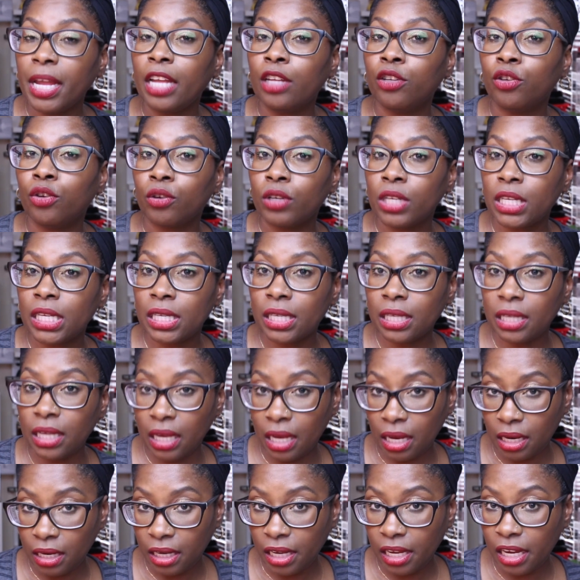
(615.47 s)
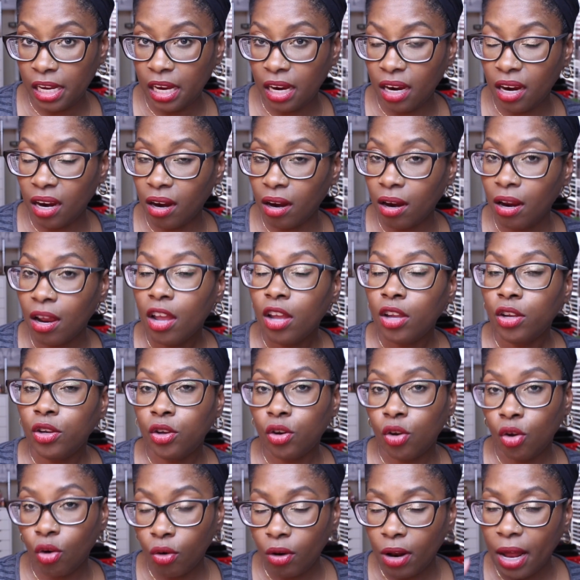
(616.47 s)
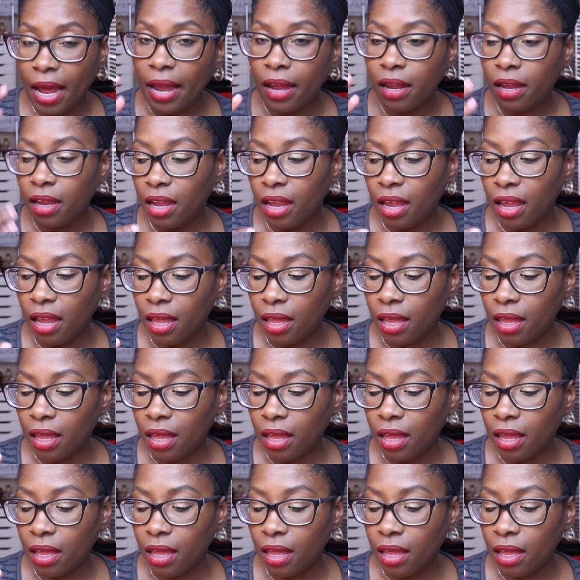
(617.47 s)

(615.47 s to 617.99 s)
in your skincare, you know, like